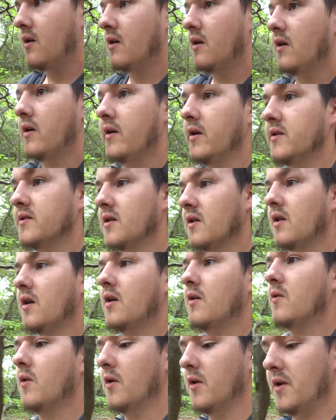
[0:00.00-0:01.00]
There is a lot
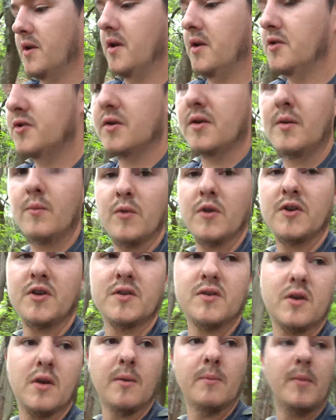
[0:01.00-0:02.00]
of rhododendron, which
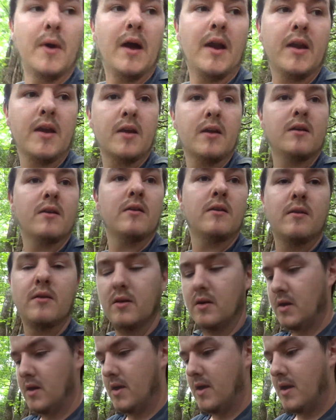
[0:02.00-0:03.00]
is good bedding,
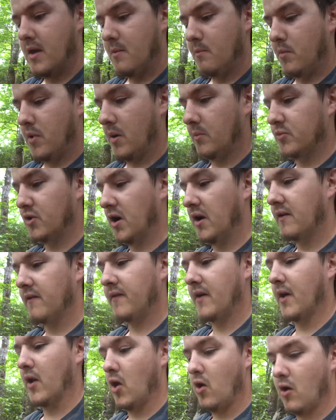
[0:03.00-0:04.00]
but I'm trying to
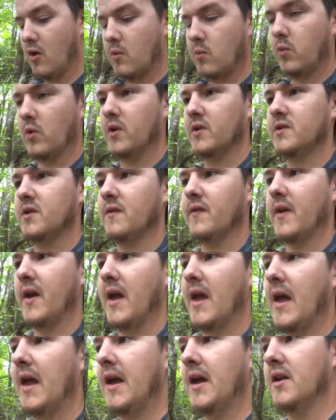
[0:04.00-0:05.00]
find hardwoods on the
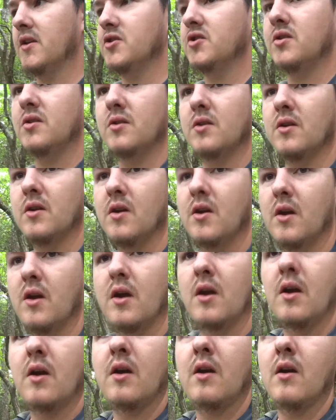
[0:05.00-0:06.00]
edge
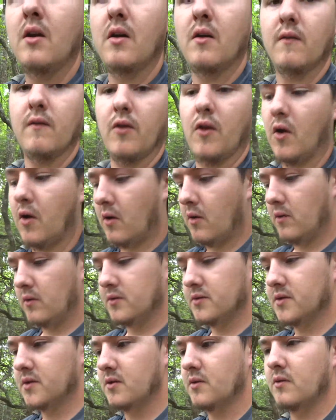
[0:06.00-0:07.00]
of
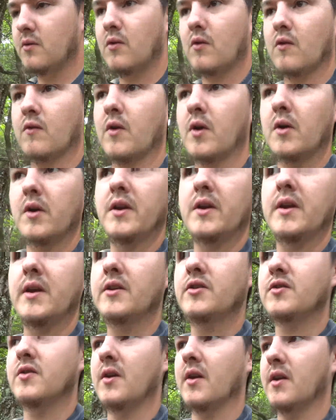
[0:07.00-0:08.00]
laurels or
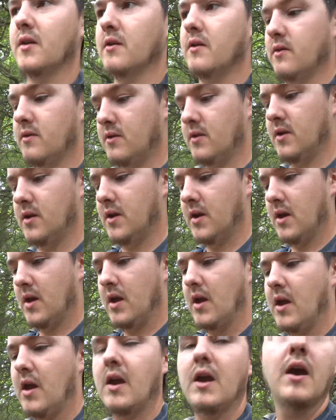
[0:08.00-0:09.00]
rhododendron,
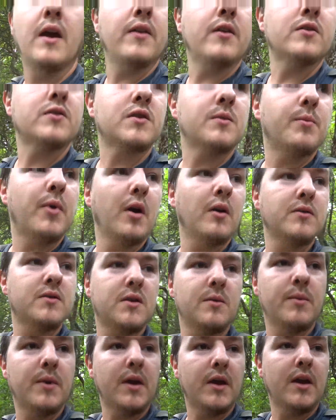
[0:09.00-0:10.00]
and there's supposed
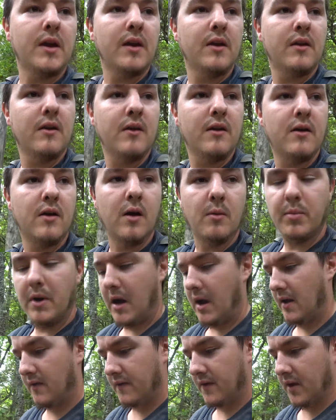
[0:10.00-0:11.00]
to be a
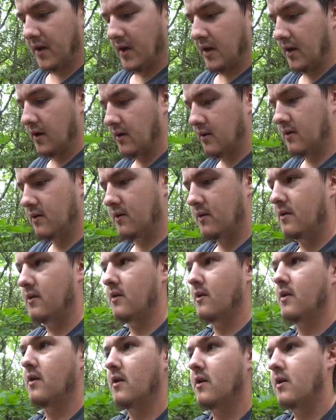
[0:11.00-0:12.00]
pine thicket
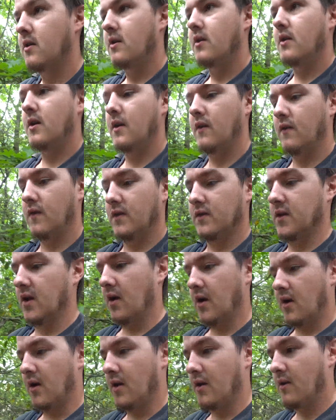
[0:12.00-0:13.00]
in this
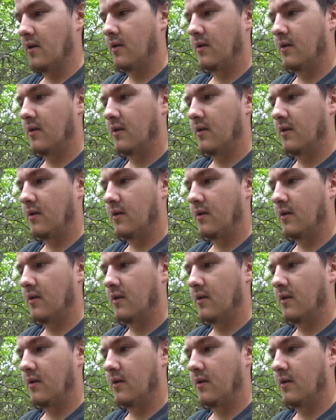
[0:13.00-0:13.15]
area.